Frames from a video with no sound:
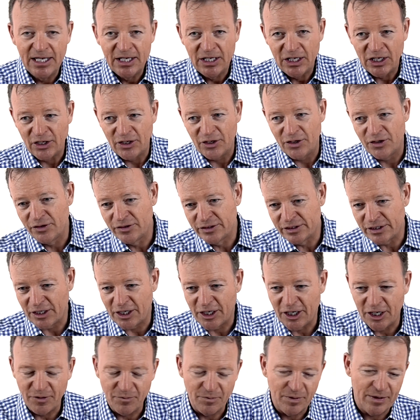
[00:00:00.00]
who's at
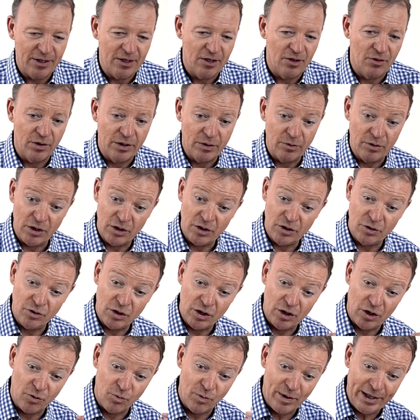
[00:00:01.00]
home with you,
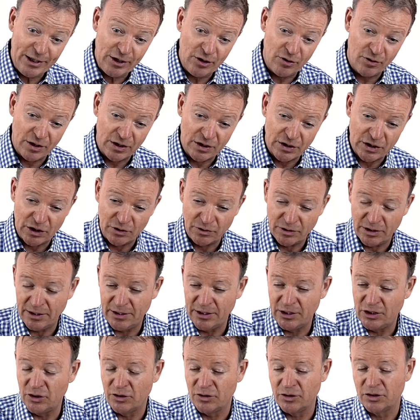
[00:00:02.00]
and when you consulted the
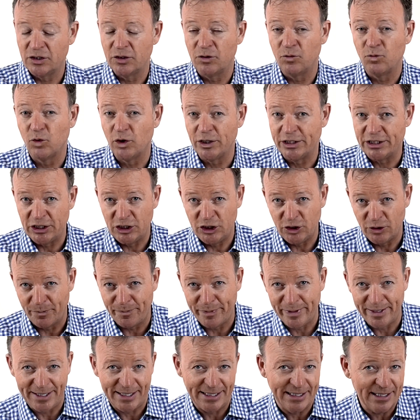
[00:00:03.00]
doctor, what did your
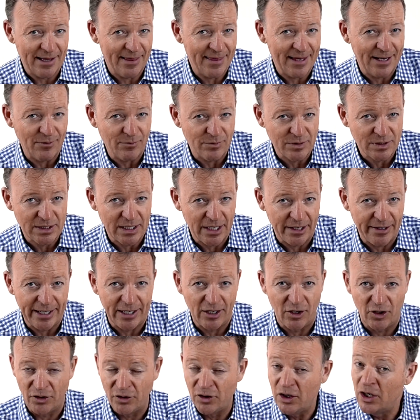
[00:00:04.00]
partner think was going
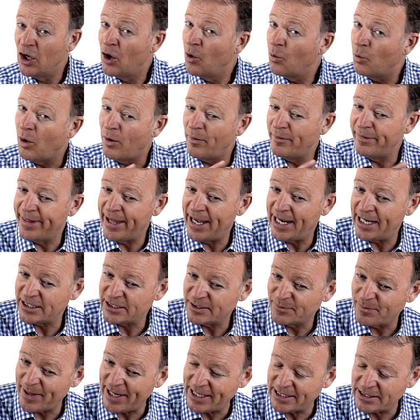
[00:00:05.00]
on? What were they
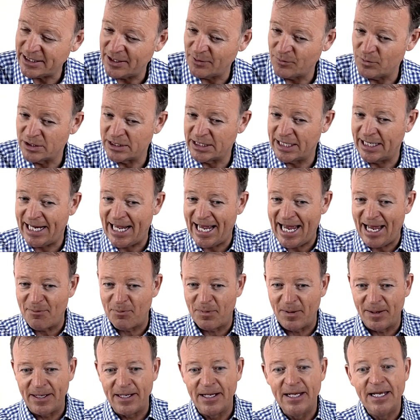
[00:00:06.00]
expecting was going to
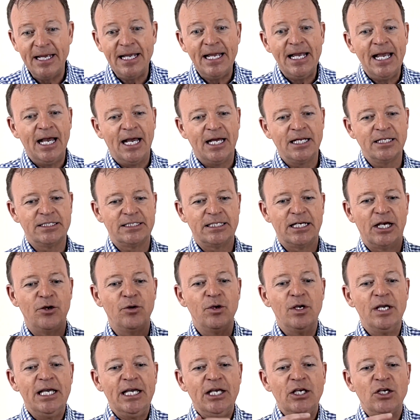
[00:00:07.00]
happen? And so,
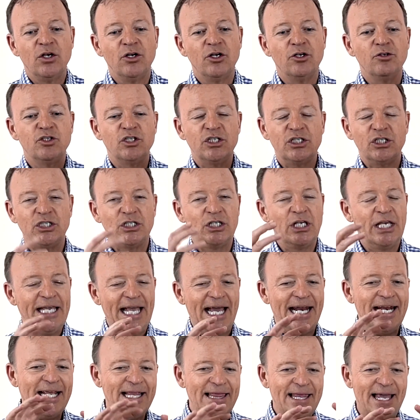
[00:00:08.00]
just
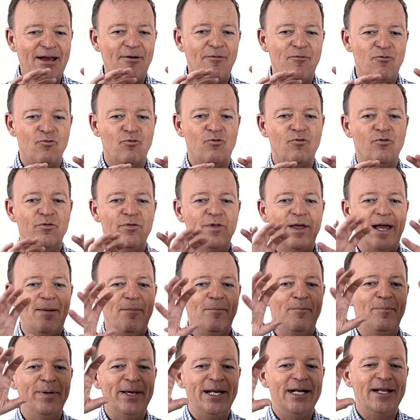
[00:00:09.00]
getting
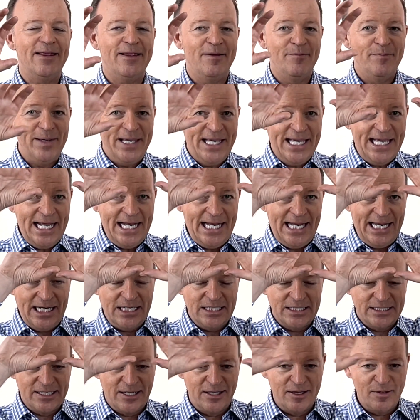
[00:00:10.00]
that bit at the beginning,
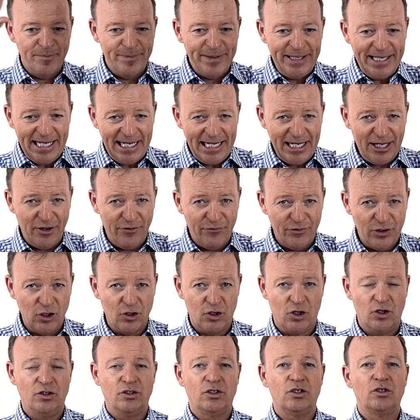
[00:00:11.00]
so the beginning of your
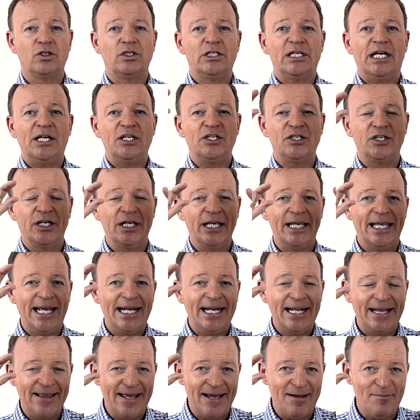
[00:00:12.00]
consultation,
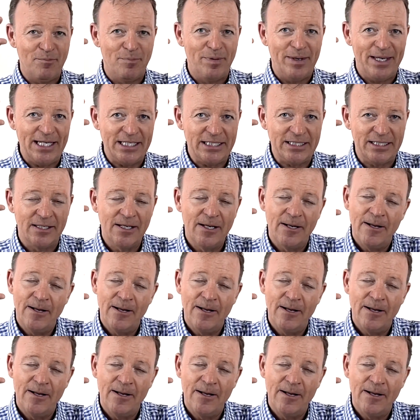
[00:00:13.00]
getting that bit